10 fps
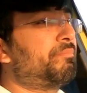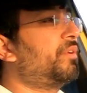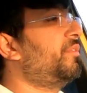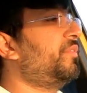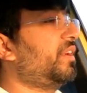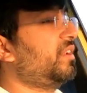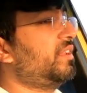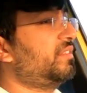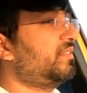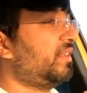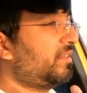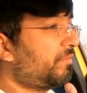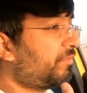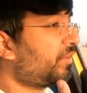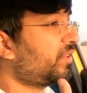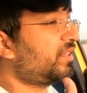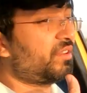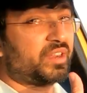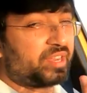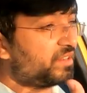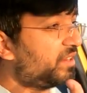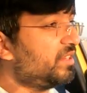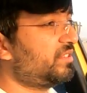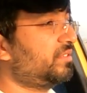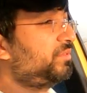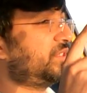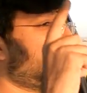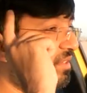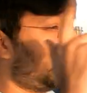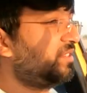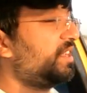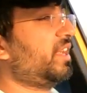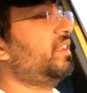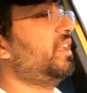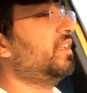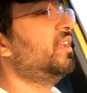perfect and set up for the right conditions, which is the track day.